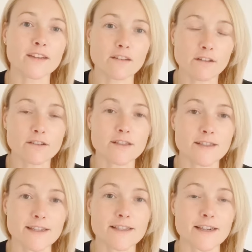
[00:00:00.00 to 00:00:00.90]

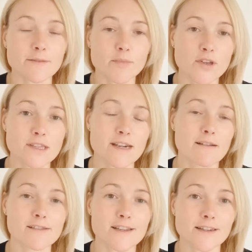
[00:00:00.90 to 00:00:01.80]
narcissistic
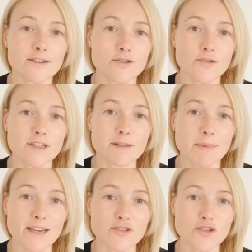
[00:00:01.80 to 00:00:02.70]
personality disorder
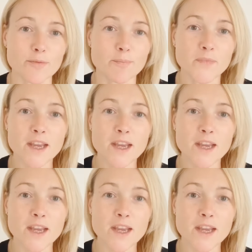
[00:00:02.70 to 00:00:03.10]
spectrum.